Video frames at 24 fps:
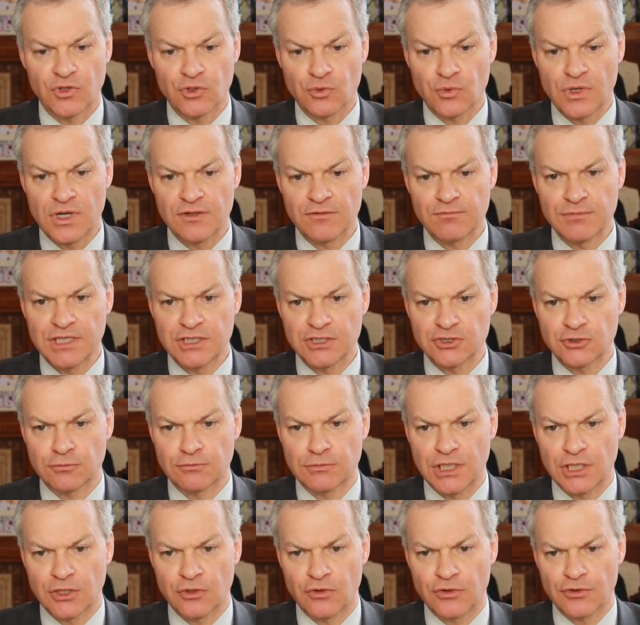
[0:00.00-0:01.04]
12 minutes on
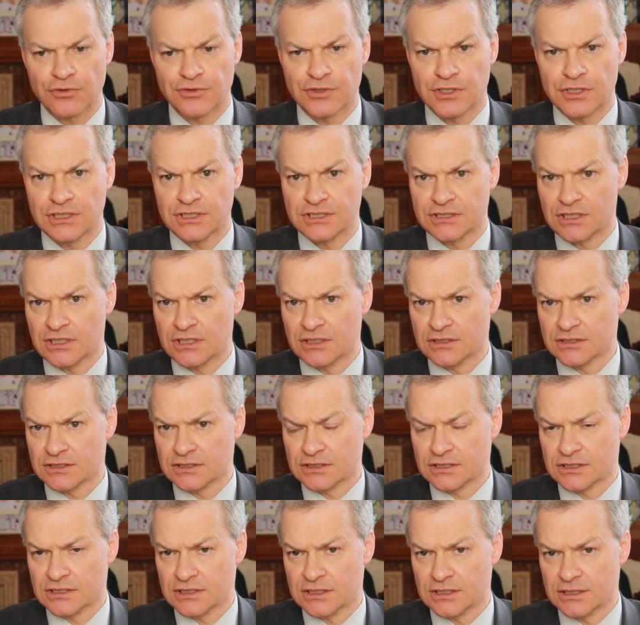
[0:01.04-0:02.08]
my clock, 30 tiles
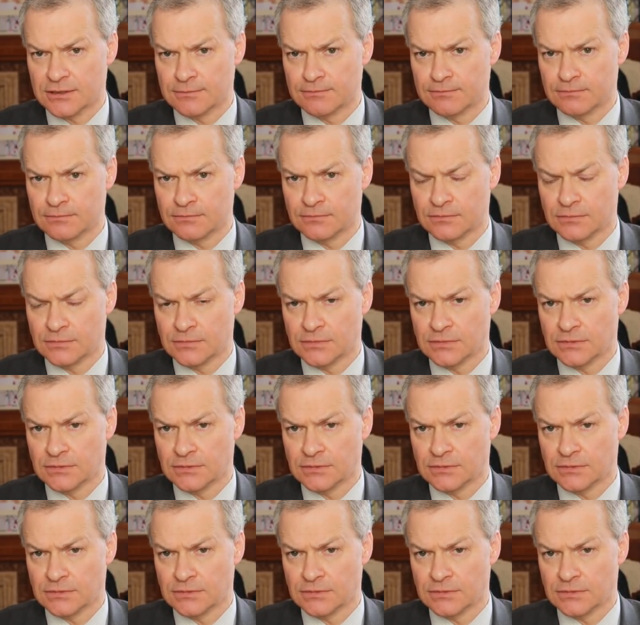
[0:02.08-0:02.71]
to come.